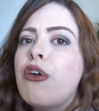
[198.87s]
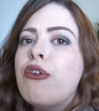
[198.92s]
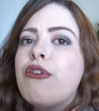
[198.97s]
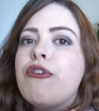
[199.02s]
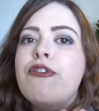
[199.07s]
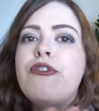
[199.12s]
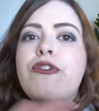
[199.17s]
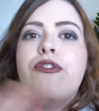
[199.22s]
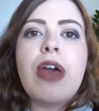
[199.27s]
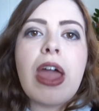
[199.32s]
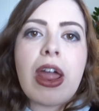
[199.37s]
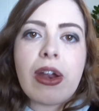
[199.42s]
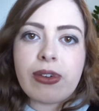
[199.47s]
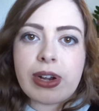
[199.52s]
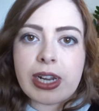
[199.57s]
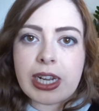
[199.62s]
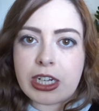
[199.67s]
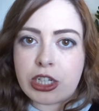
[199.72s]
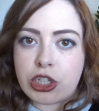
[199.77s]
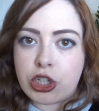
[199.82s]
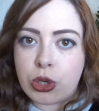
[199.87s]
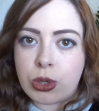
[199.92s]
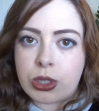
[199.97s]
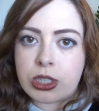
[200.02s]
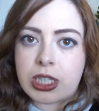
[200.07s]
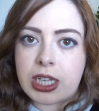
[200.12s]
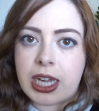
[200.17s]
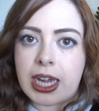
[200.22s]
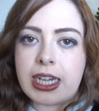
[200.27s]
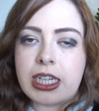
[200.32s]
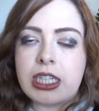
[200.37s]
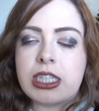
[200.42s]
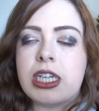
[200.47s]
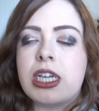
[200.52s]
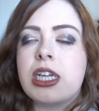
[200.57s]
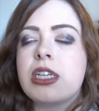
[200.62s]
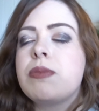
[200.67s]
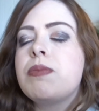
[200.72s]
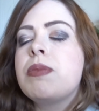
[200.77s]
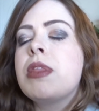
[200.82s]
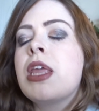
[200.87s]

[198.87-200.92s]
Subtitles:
very intoxicated.